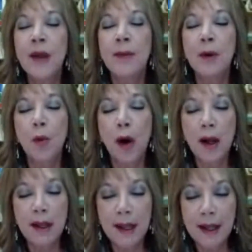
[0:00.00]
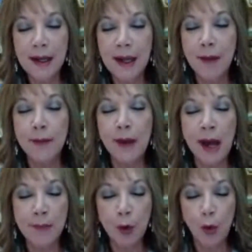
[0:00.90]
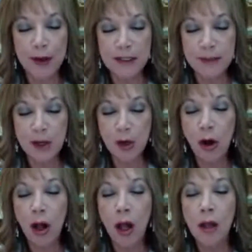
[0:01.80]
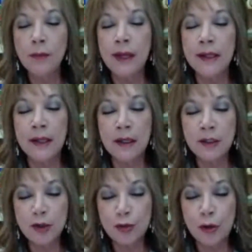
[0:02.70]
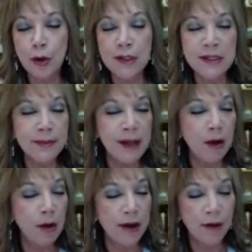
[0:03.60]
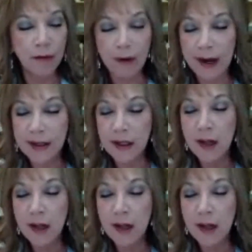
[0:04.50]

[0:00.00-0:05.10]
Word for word: I'm going to walk in. I'm, I'm going to be calm and in control. It's going to be going great.